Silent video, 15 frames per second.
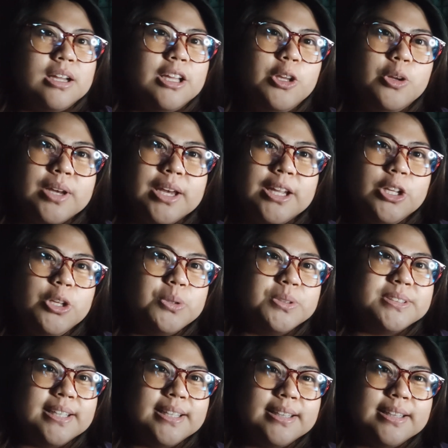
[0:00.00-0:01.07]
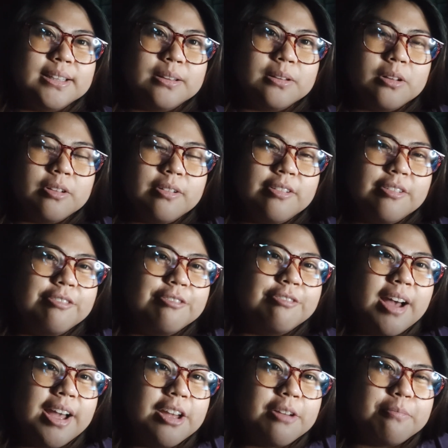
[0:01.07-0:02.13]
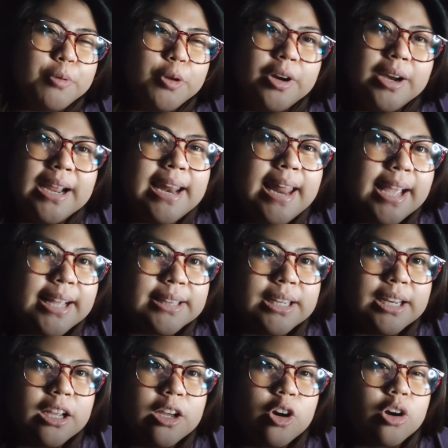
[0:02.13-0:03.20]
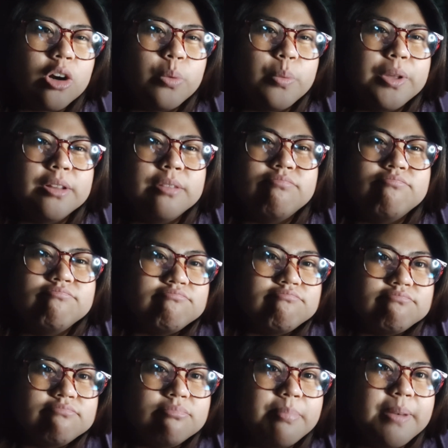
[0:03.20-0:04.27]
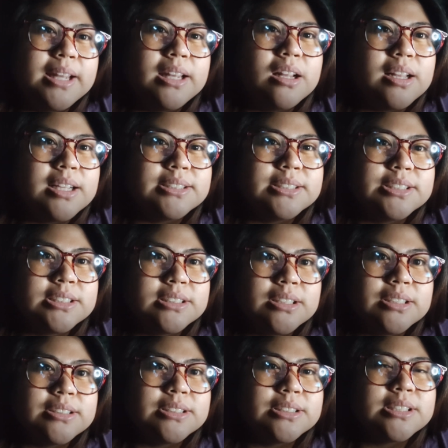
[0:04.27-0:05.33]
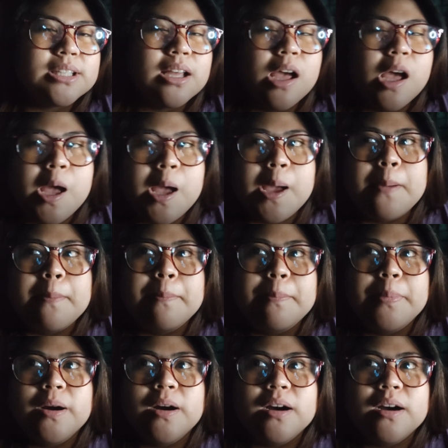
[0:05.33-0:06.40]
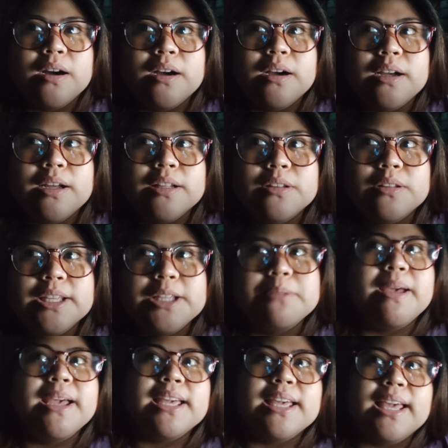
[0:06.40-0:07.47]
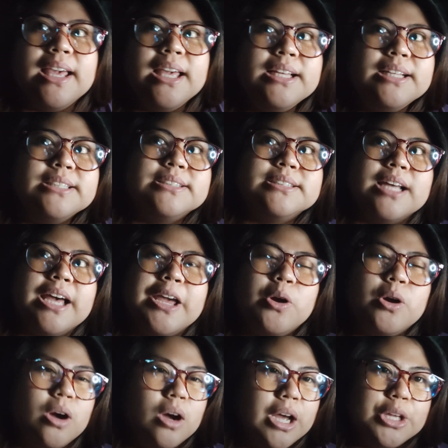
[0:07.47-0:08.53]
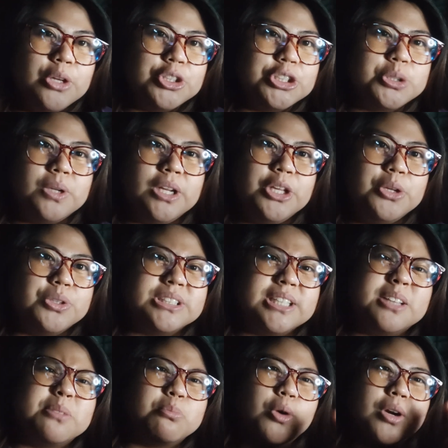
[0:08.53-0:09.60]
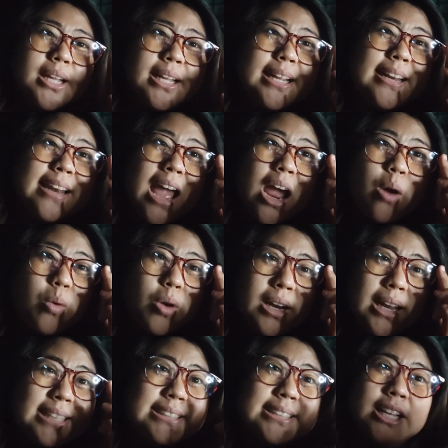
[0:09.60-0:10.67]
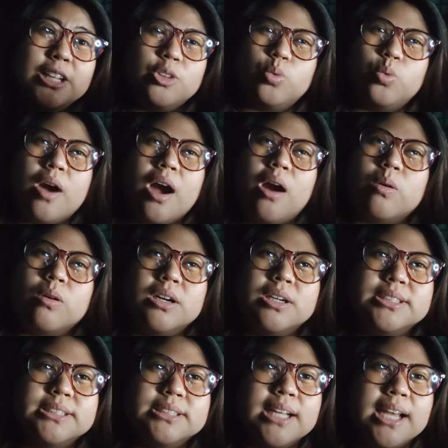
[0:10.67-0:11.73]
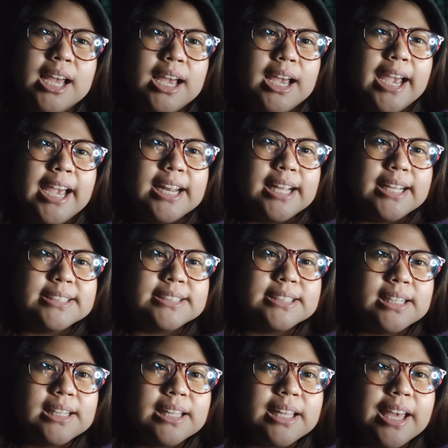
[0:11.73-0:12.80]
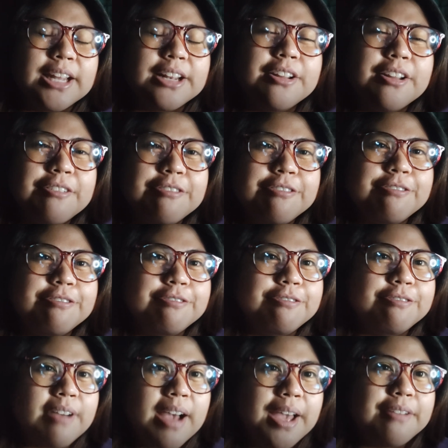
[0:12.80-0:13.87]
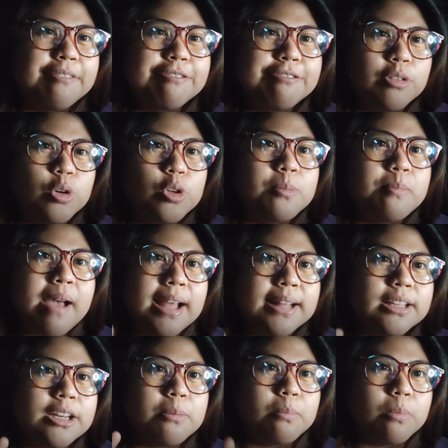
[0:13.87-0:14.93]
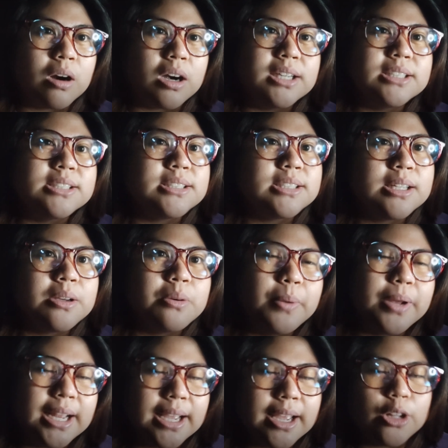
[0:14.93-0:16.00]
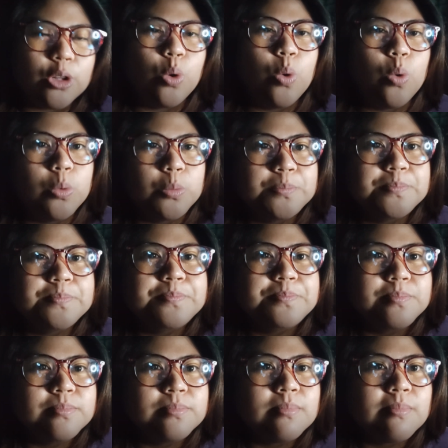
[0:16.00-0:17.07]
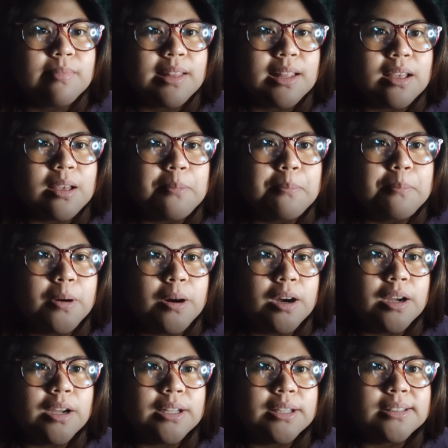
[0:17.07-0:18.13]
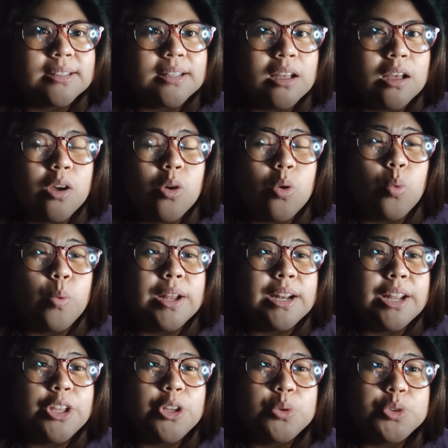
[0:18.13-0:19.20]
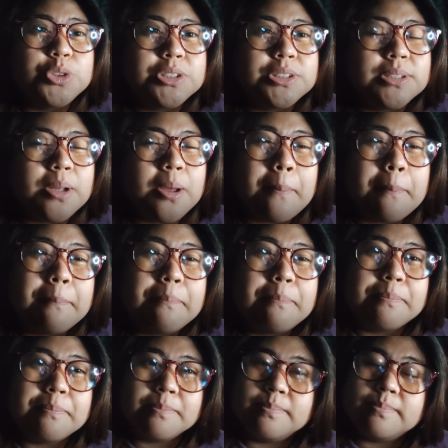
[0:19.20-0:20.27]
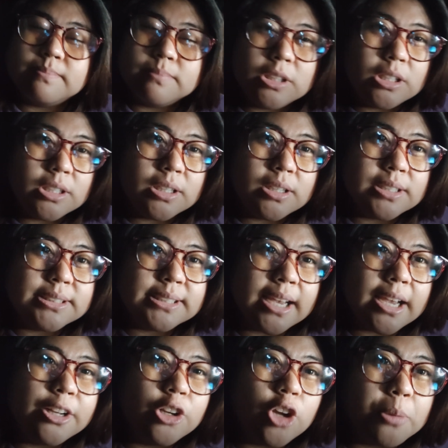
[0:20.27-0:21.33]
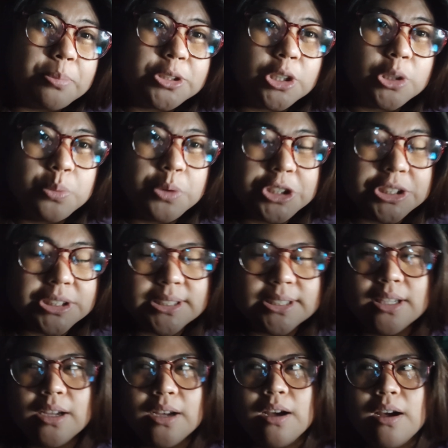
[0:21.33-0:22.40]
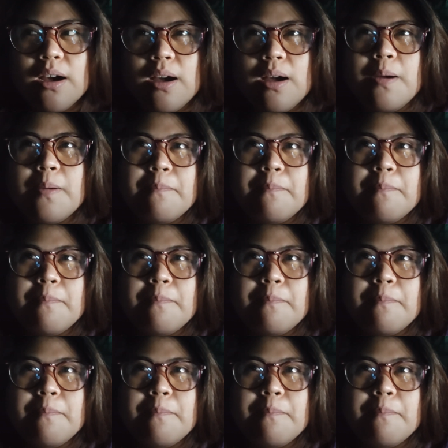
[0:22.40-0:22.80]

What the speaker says: you can use it via pure electric or with pedal assistance. But in my case, I usually use it more than an hour, less than 2 hours, and I still get 5 full battery bars when I get home. But when I use the second option, which is the